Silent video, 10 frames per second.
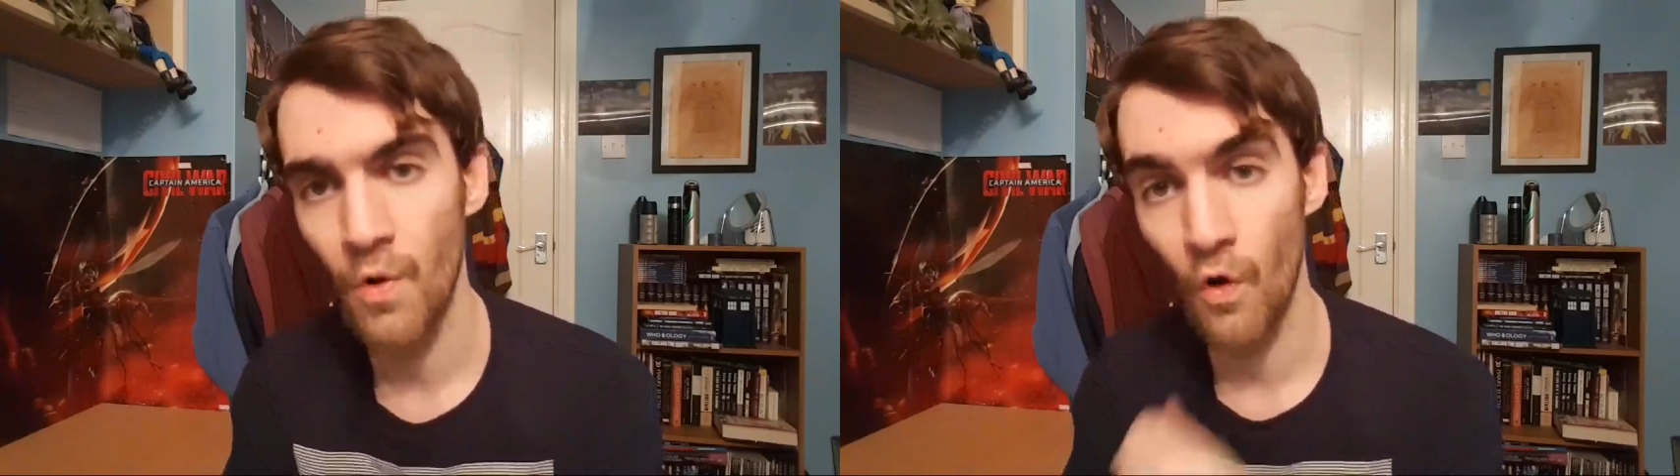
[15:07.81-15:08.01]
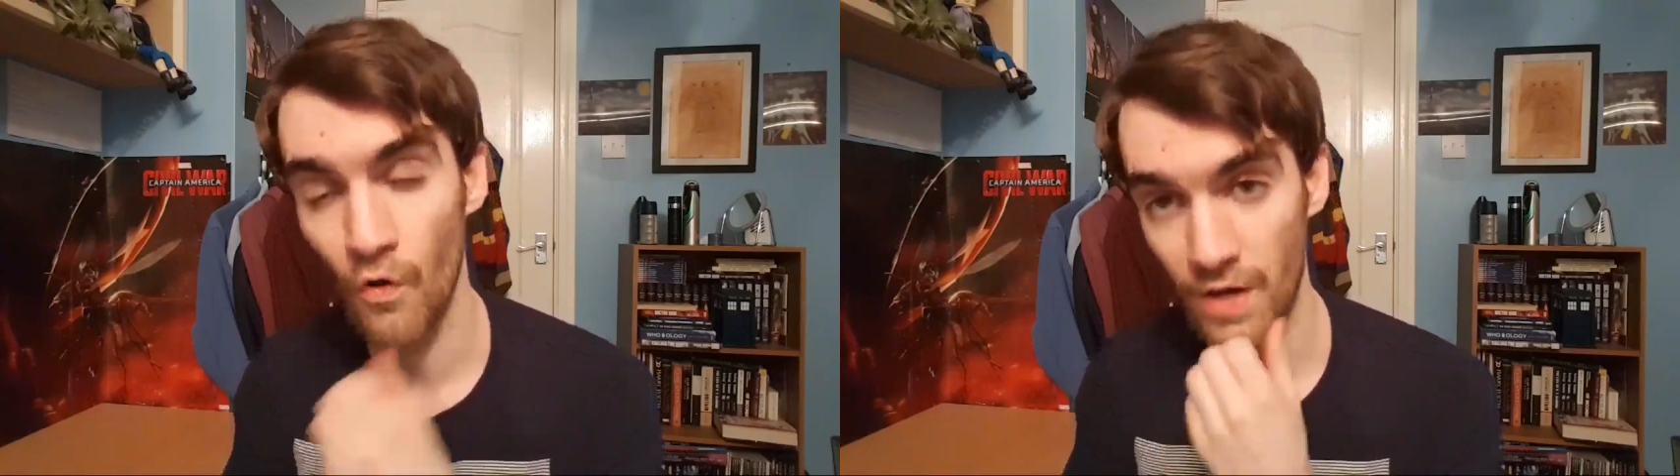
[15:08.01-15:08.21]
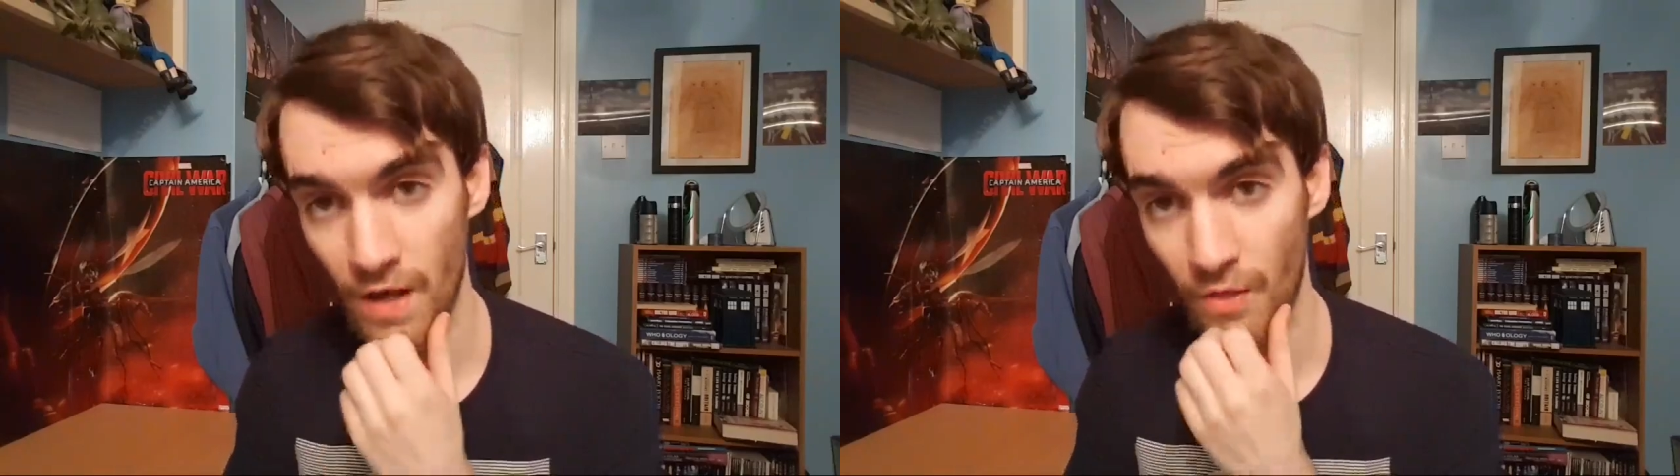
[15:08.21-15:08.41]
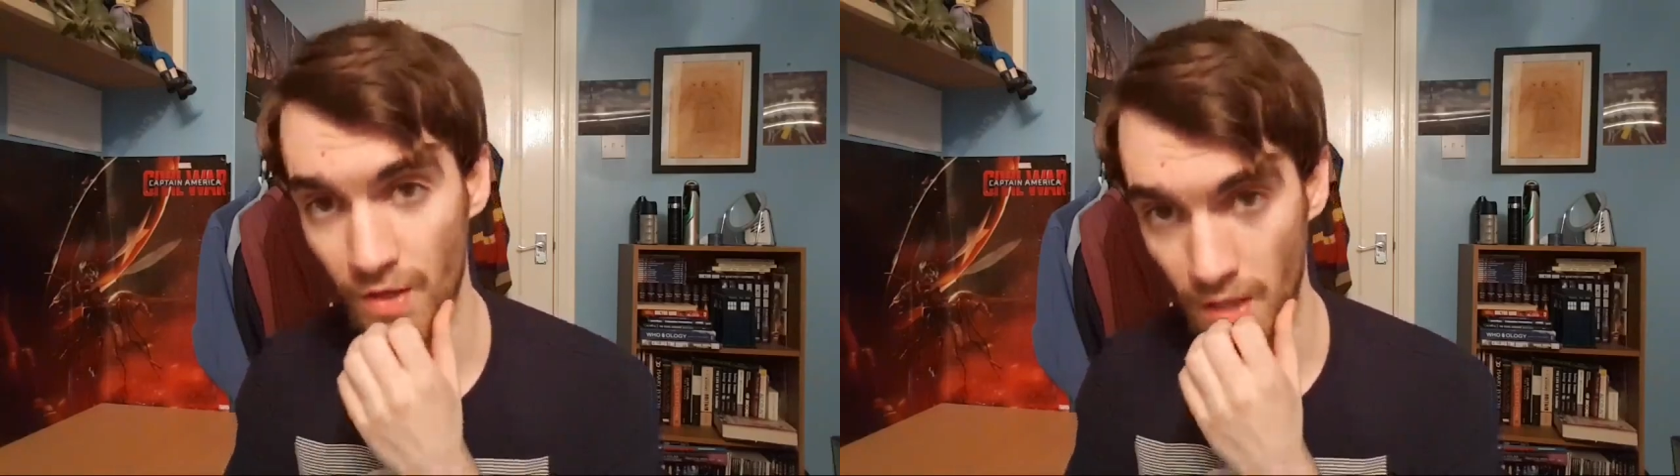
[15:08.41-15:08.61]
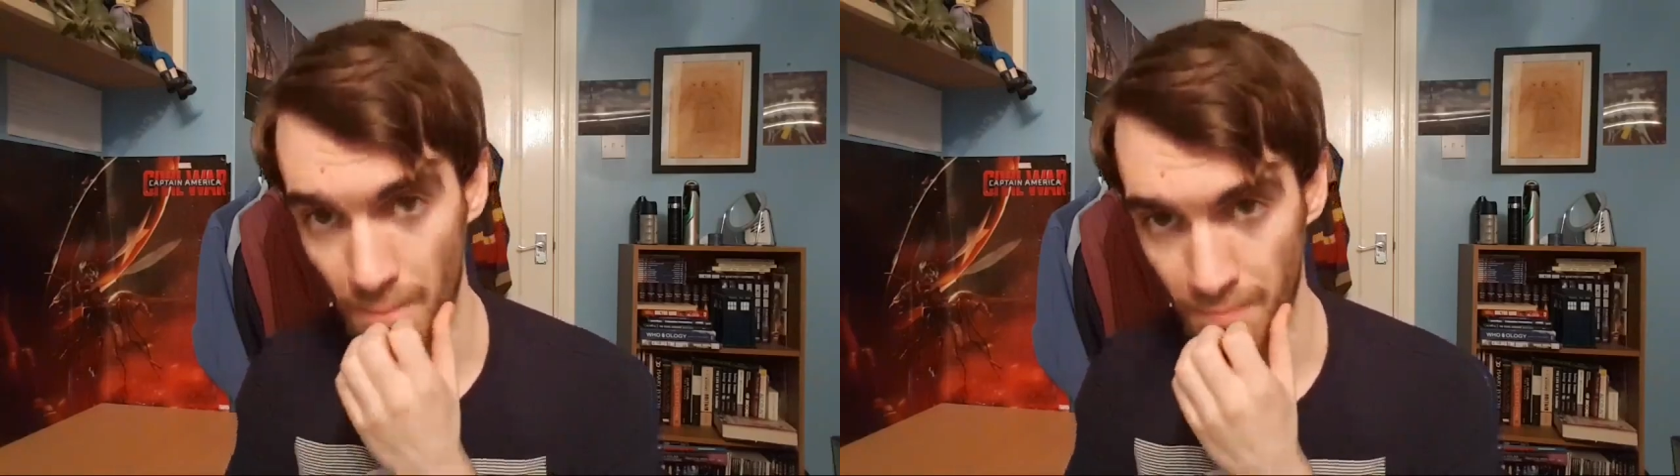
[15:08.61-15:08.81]
or another
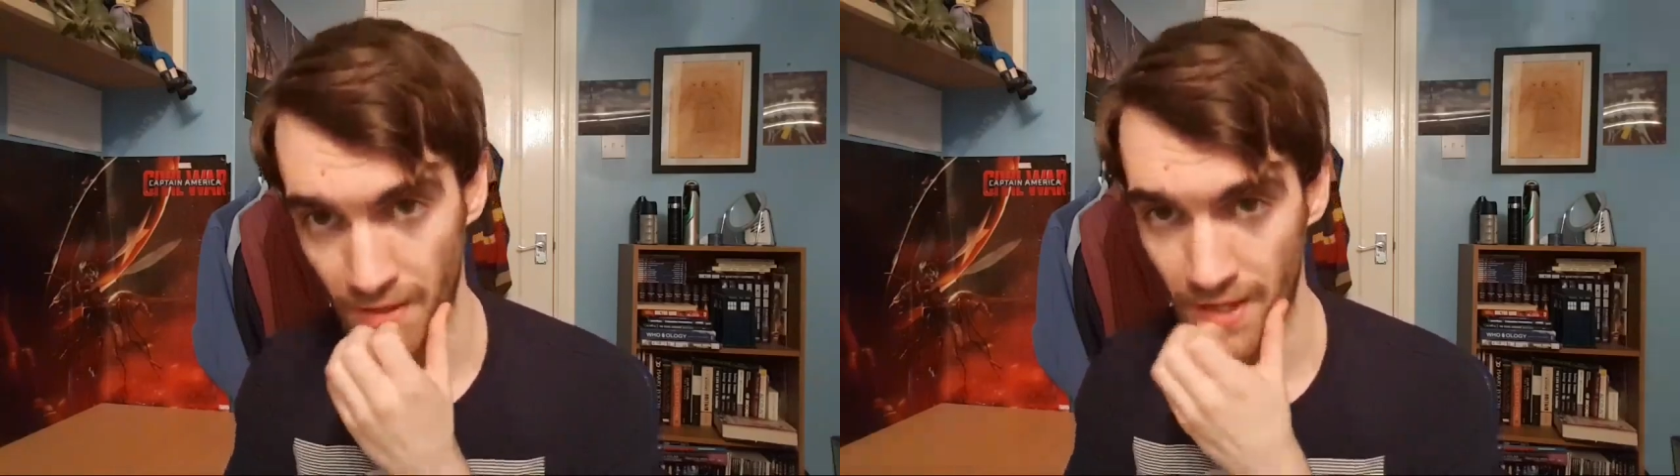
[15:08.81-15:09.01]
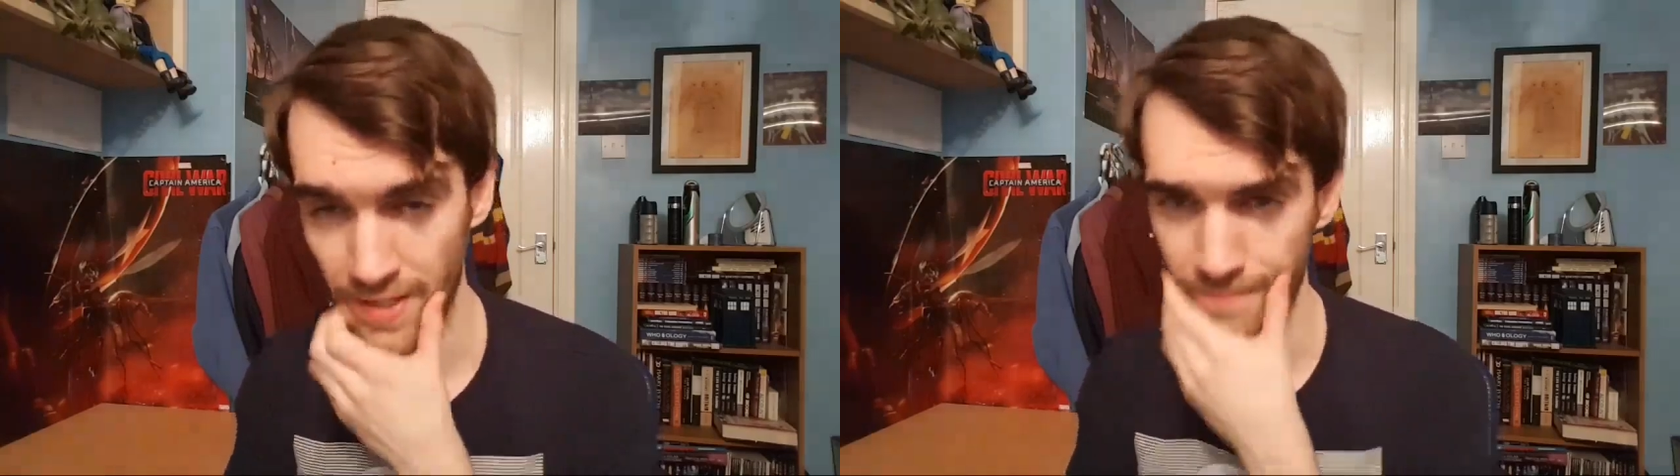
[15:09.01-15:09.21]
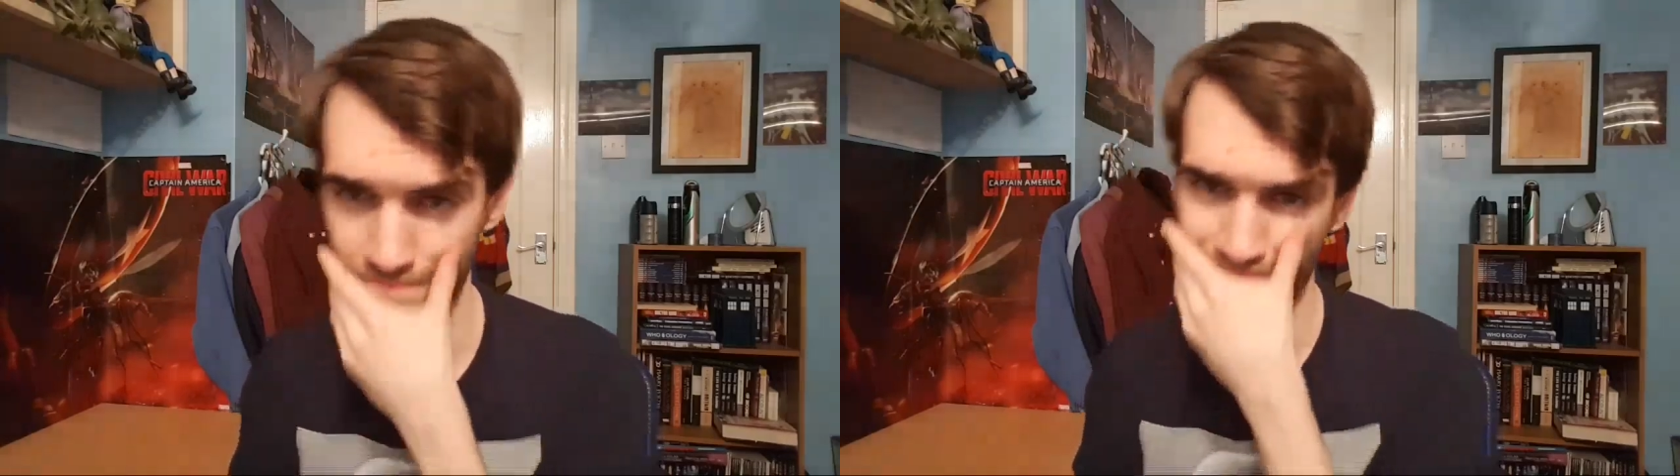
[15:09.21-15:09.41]
company?